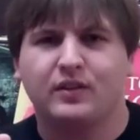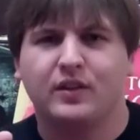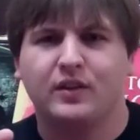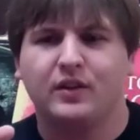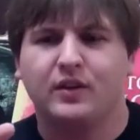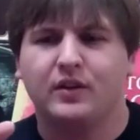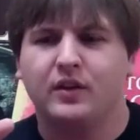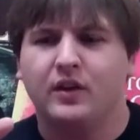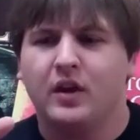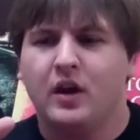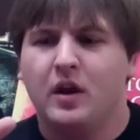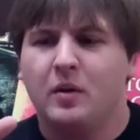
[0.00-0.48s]

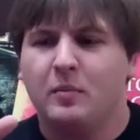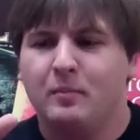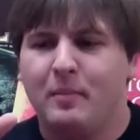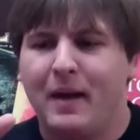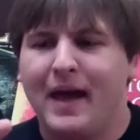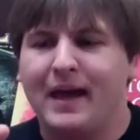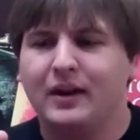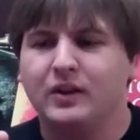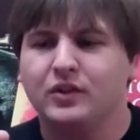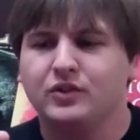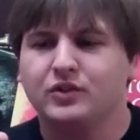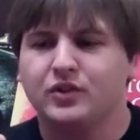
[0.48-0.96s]
The
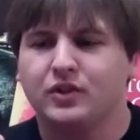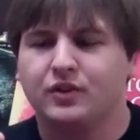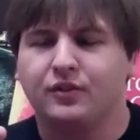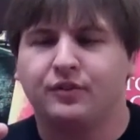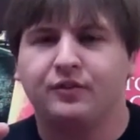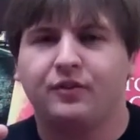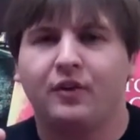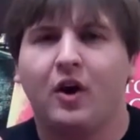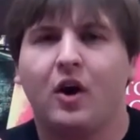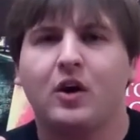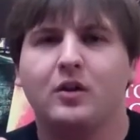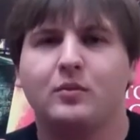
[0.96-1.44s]
battles are
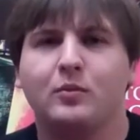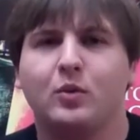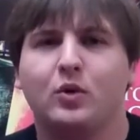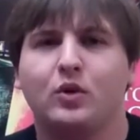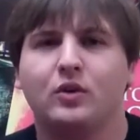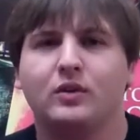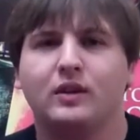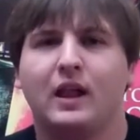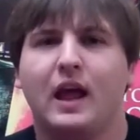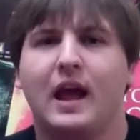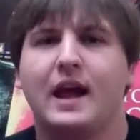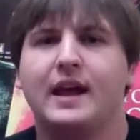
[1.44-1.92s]
far
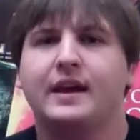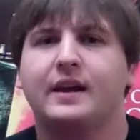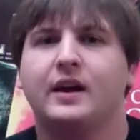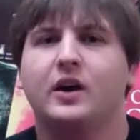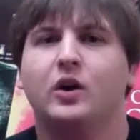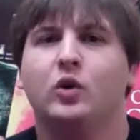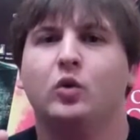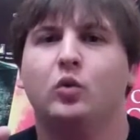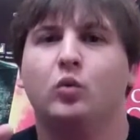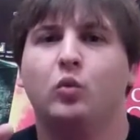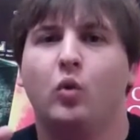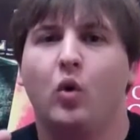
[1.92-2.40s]
more like
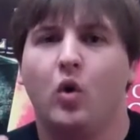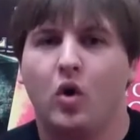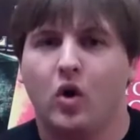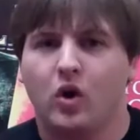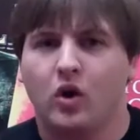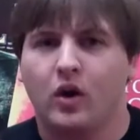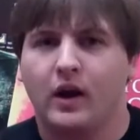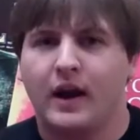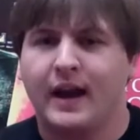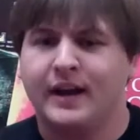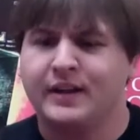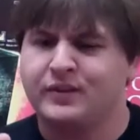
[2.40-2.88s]
a
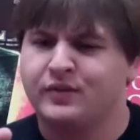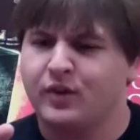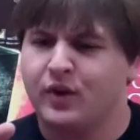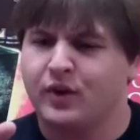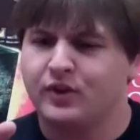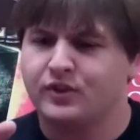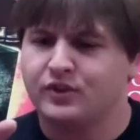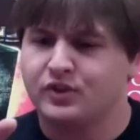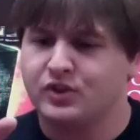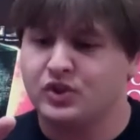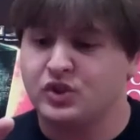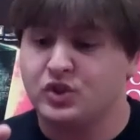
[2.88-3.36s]
war as
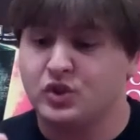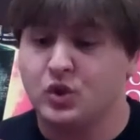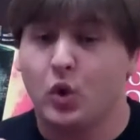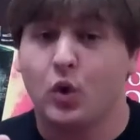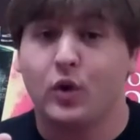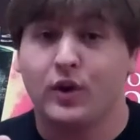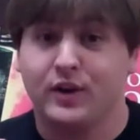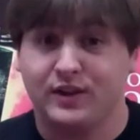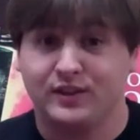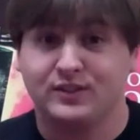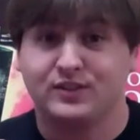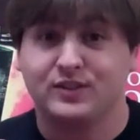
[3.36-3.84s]
far as the
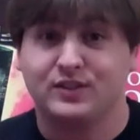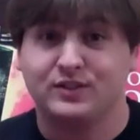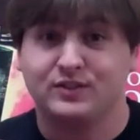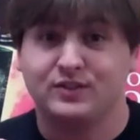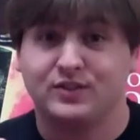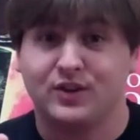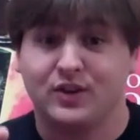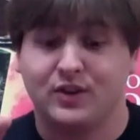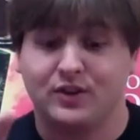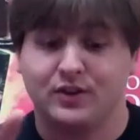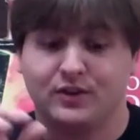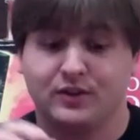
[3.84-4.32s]
story is
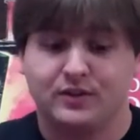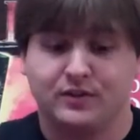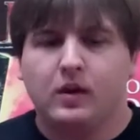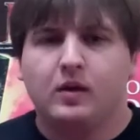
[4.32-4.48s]
concerned.